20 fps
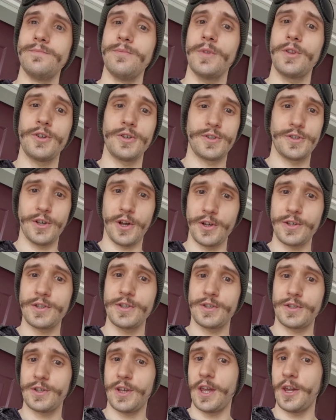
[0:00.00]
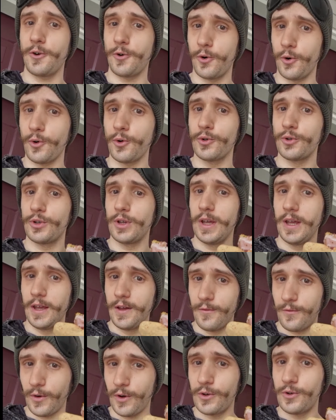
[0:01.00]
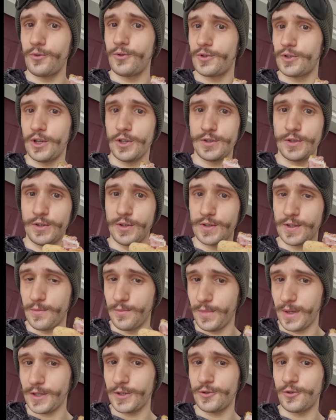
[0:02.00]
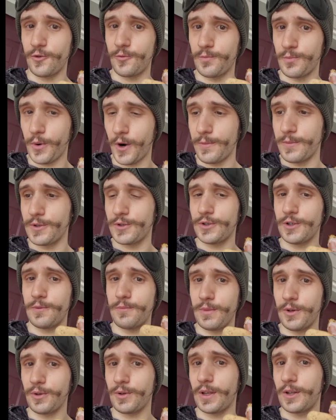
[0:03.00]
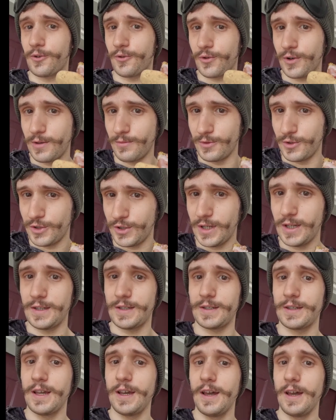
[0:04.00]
The sauce is a cold fondue sauce. It is a mixture of Parmesan milk and cream cheese.